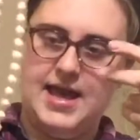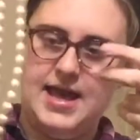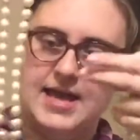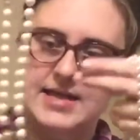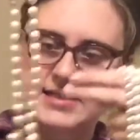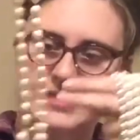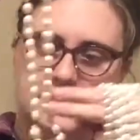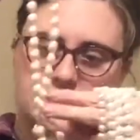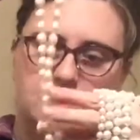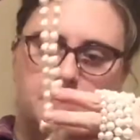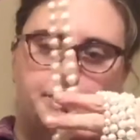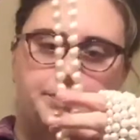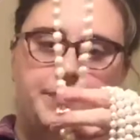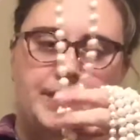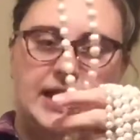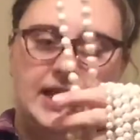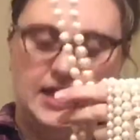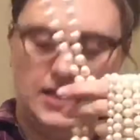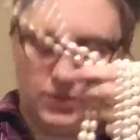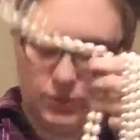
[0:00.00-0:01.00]
And some
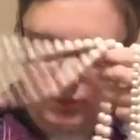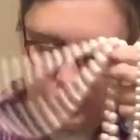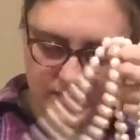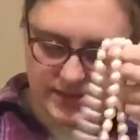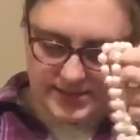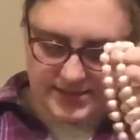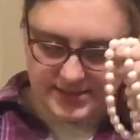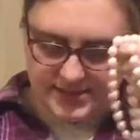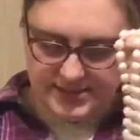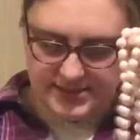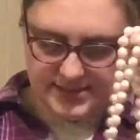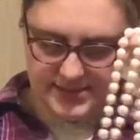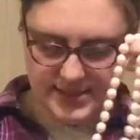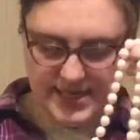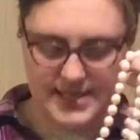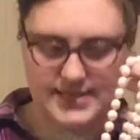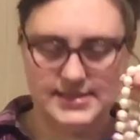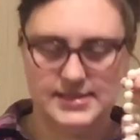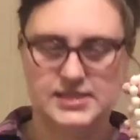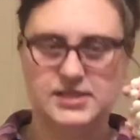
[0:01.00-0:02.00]
pink ones.
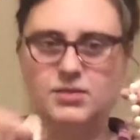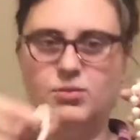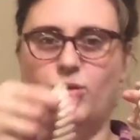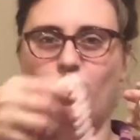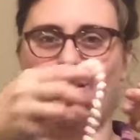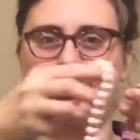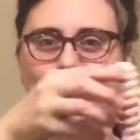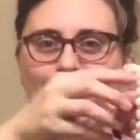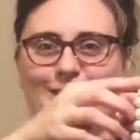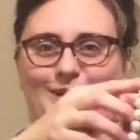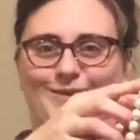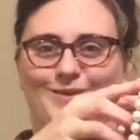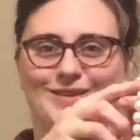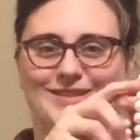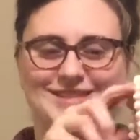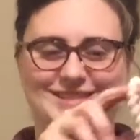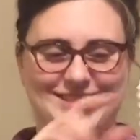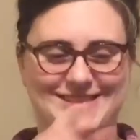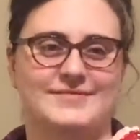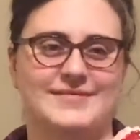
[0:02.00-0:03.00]
And some more pink
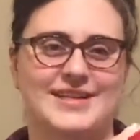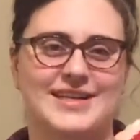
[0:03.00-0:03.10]
ones.